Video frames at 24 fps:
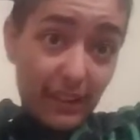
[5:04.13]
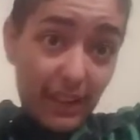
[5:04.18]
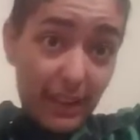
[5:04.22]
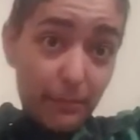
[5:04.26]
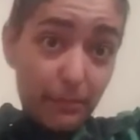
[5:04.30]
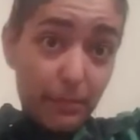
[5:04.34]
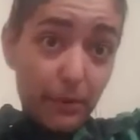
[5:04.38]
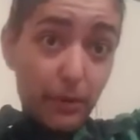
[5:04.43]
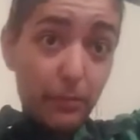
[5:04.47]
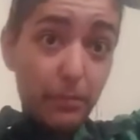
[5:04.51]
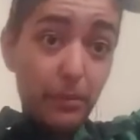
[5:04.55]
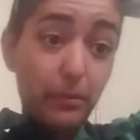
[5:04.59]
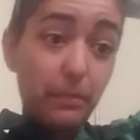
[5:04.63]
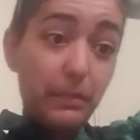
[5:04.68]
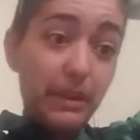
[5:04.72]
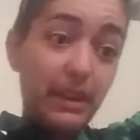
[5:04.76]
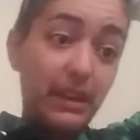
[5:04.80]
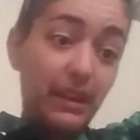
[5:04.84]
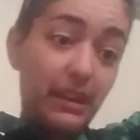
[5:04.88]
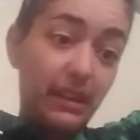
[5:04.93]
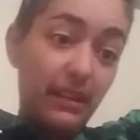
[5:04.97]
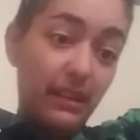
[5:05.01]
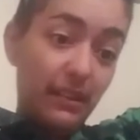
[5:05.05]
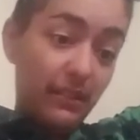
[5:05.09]
to like purple
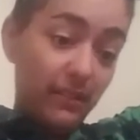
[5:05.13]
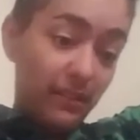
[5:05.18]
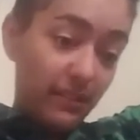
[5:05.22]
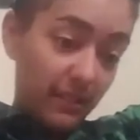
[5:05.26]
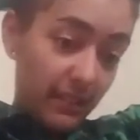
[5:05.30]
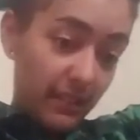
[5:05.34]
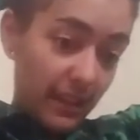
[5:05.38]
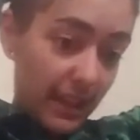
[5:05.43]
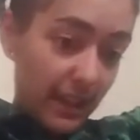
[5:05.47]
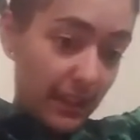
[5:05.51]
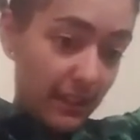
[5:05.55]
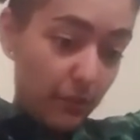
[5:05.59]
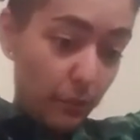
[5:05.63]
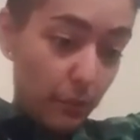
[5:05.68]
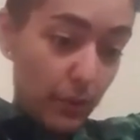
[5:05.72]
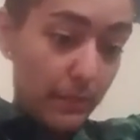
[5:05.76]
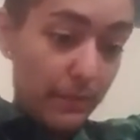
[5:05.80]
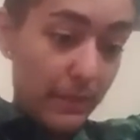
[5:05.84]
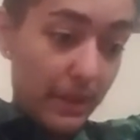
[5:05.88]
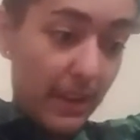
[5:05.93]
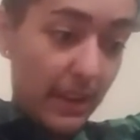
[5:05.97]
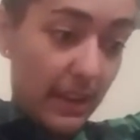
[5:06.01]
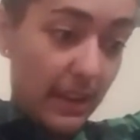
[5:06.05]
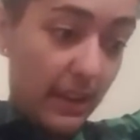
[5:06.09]
because that's
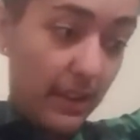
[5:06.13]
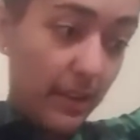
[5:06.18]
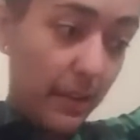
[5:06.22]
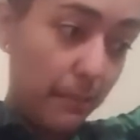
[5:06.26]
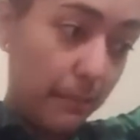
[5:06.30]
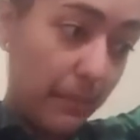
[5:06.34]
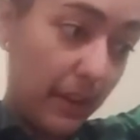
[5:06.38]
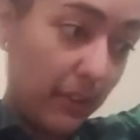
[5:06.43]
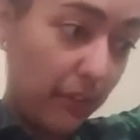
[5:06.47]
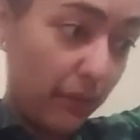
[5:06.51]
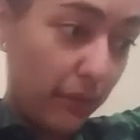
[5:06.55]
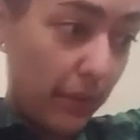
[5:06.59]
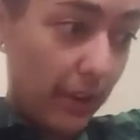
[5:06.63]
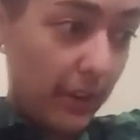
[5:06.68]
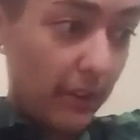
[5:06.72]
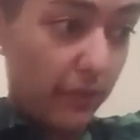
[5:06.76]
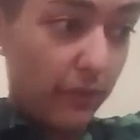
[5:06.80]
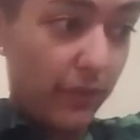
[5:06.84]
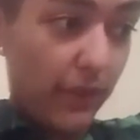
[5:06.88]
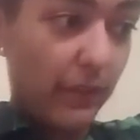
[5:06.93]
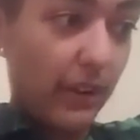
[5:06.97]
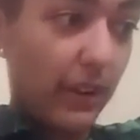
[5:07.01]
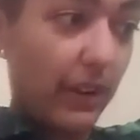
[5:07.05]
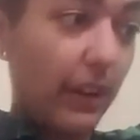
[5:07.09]
one of my best
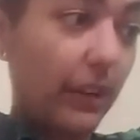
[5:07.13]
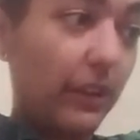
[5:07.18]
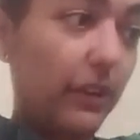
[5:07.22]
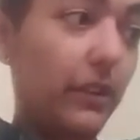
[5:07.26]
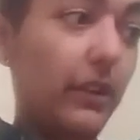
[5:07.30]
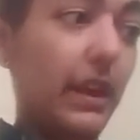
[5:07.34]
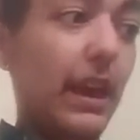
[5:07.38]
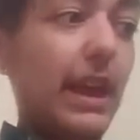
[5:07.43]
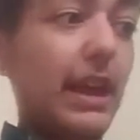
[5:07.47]
friend's favorite color,